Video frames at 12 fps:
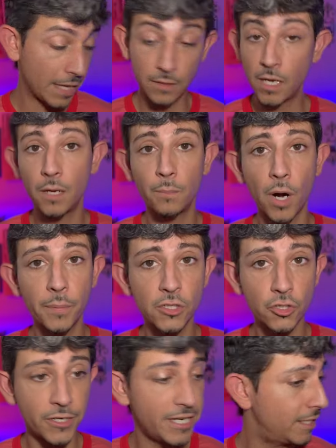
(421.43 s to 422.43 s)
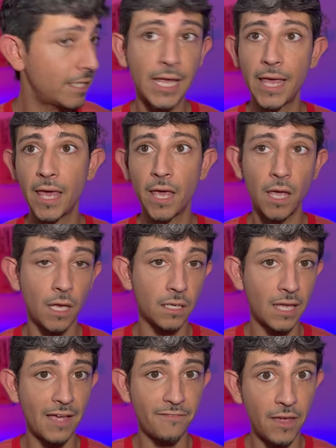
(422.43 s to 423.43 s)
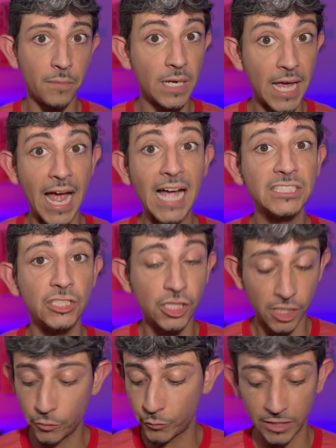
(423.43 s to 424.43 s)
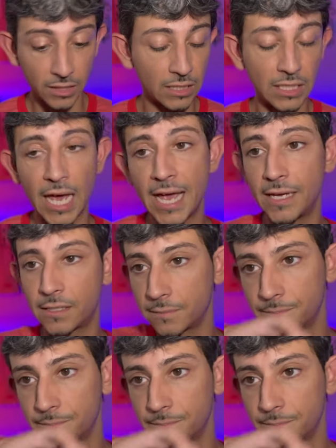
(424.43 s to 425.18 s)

uh, Bourbon Street and Cafe Beignet I genuinely like.